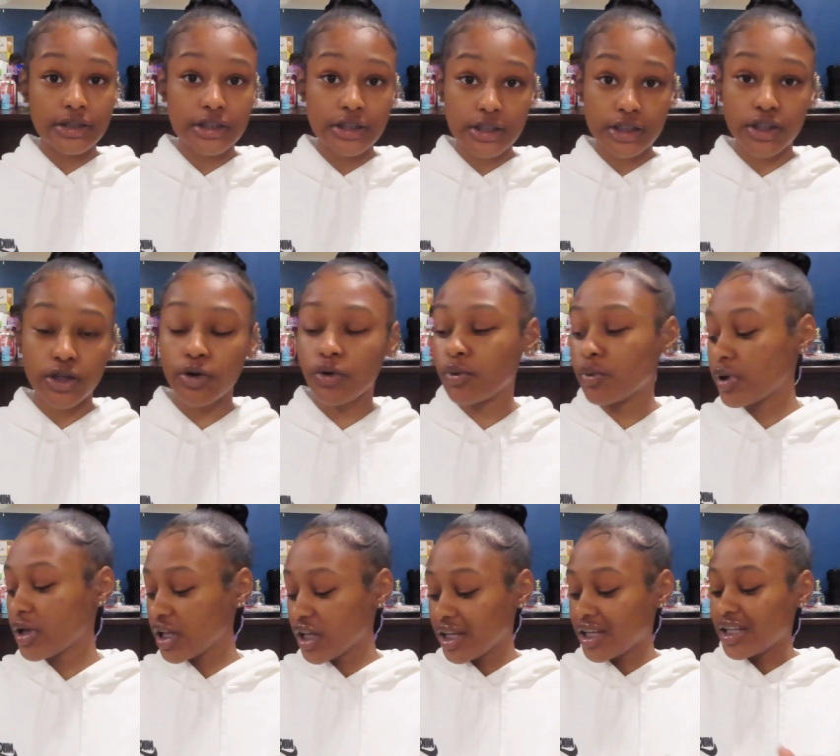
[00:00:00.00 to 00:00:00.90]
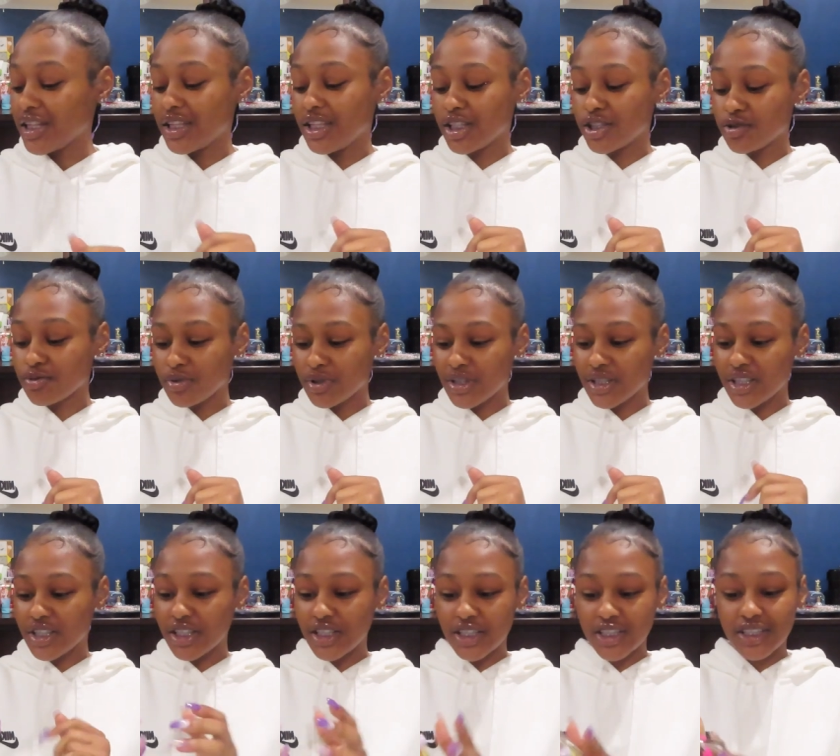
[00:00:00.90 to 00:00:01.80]
So, this one
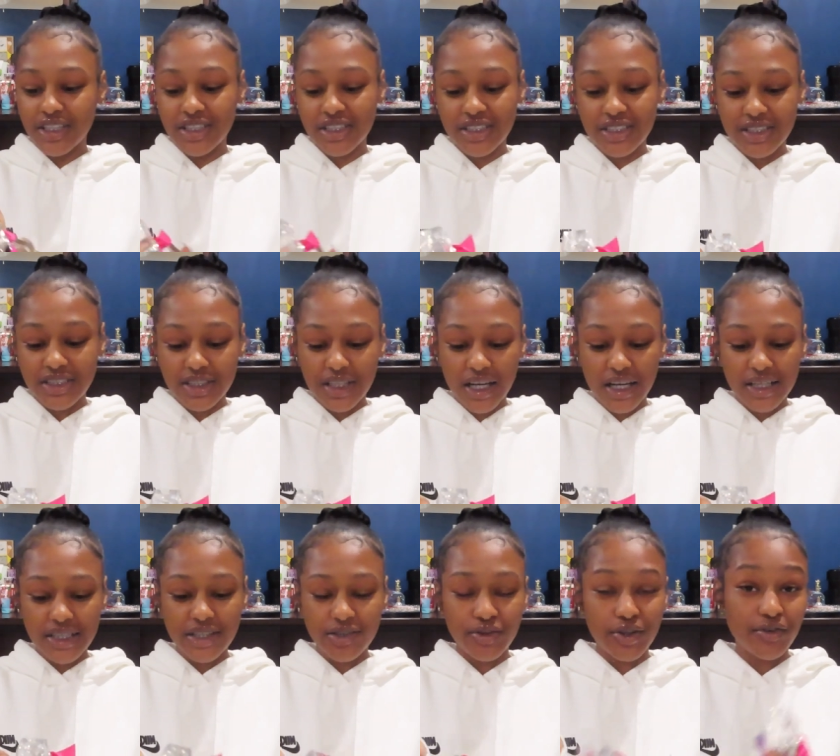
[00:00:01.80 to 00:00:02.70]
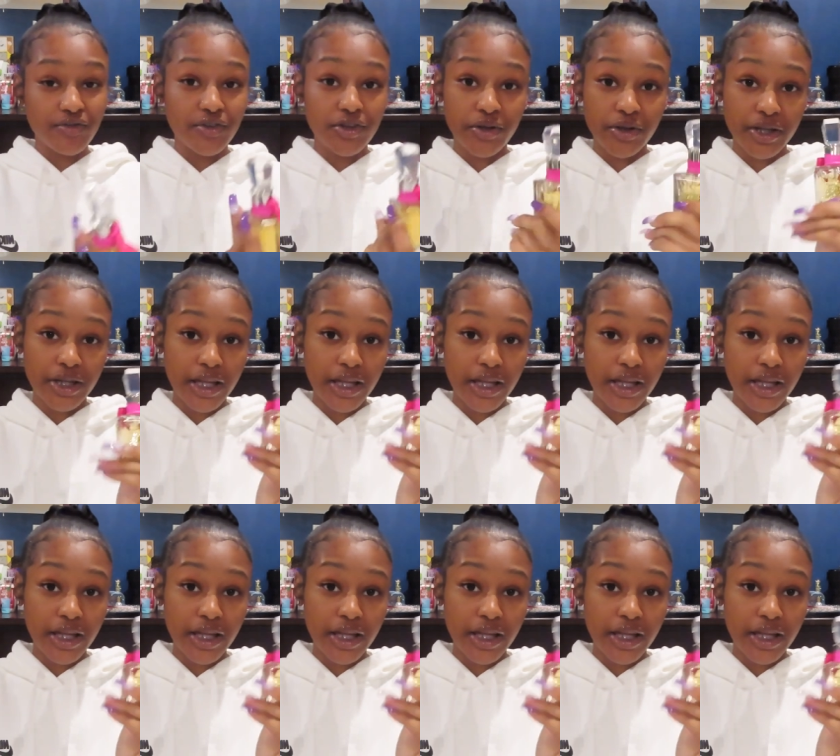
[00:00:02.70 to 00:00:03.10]
is, I don't even know the